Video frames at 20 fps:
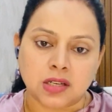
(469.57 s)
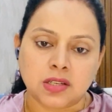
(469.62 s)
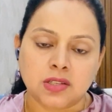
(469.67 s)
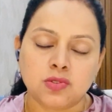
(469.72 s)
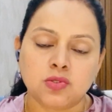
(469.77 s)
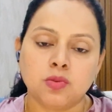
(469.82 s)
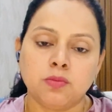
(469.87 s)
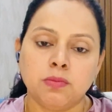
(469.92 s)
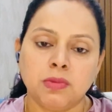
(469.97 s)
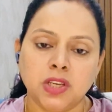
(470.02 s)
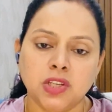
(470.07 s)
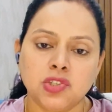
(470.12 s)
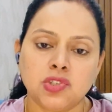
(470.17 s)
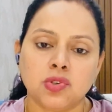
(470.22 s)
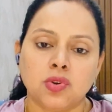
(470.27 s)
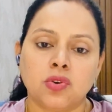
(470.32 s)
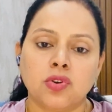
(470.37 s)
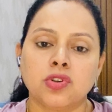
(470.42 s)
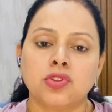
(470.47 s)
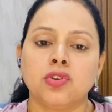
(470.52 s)
So make
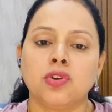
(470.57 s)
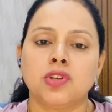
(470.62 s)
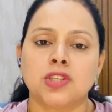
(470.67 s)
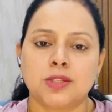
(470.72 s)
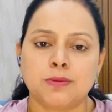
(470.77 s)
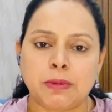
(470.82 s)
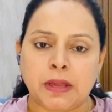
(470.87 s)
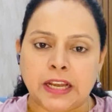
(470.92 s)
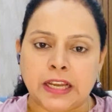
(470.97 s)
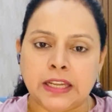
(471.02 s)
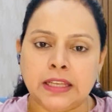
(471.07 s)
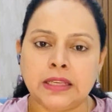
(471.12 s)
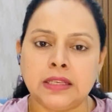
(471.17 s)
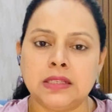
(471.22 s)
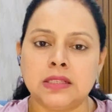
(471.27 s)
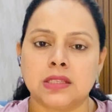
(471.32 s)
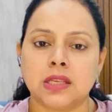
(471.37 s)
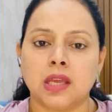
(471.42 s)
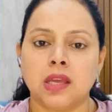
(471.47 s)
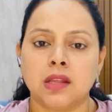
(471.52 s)
sure your
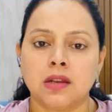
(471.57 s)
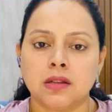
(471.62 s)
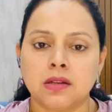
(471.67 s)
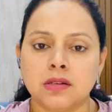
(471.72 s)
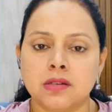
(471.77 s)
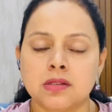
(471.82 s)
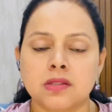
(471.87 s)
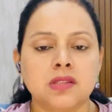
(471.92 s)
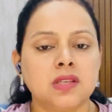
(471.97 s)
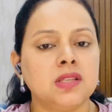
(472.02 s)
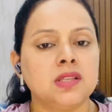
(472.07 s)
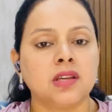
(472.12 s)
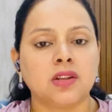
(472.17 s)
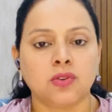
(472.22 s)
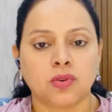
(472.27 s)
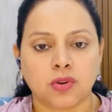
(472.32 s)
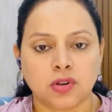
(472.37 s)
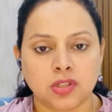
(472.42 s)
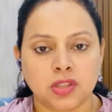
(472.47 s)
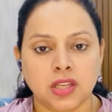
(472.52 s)
spellings, errors, these are
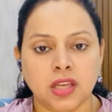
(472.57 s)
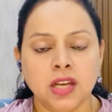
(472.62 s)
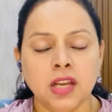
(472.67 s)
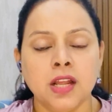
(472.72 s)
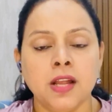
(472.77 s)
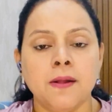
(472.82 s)
not there,